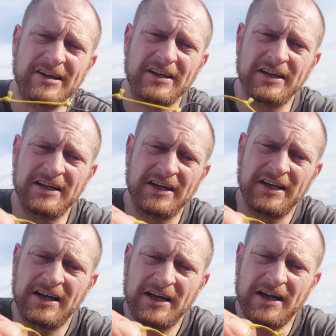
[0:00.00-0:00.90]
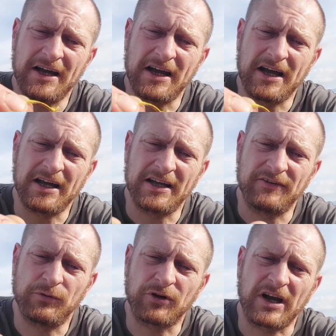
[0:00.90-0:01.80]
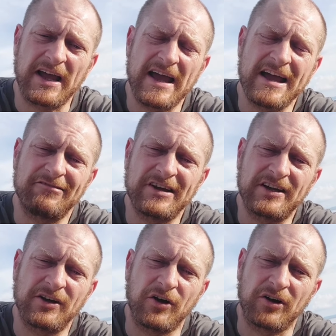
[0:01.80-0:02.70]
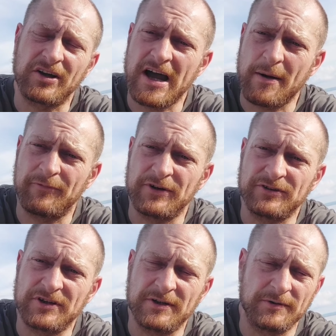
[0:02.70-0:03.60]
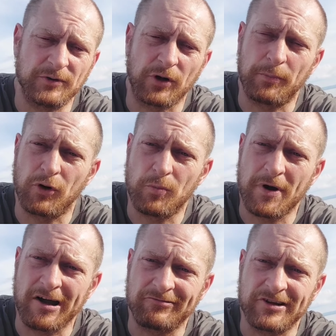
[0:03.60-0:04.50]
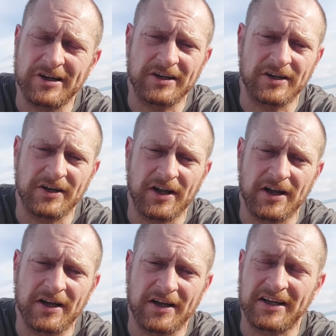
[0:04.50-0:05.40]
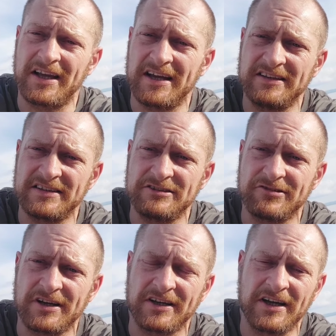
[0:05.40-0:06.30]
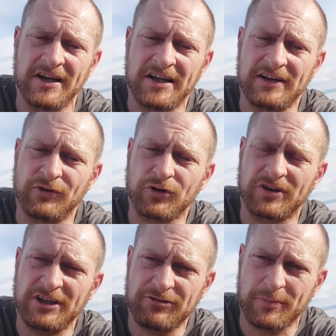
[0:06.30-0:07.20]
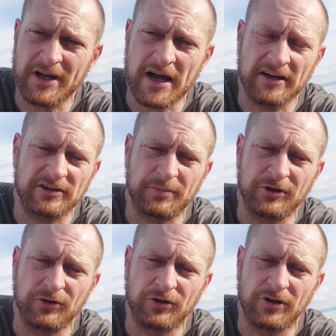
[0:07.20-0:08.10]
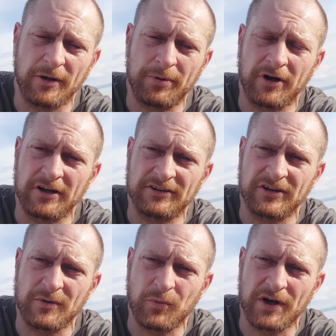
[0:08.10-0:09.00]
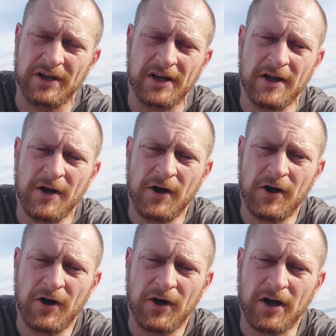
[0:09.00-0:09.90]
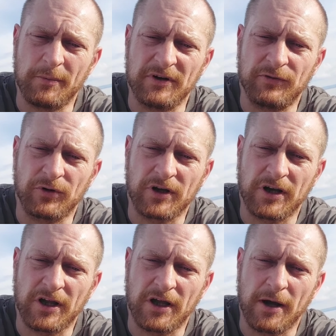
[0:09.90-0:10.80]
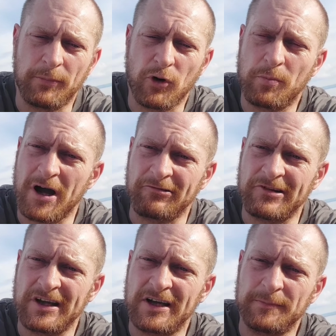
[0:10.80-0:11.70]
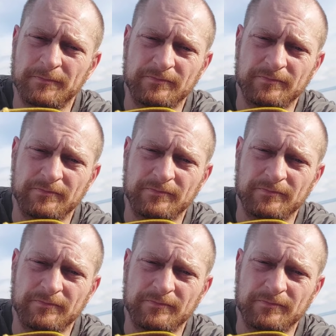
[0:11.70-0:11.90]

rig. If you look at a hair rig on carp fishing, you've got a blowback rig and a KD rig. They've all got different mechanics, but they all apply the same way. I mean, if you look at a blowback rig,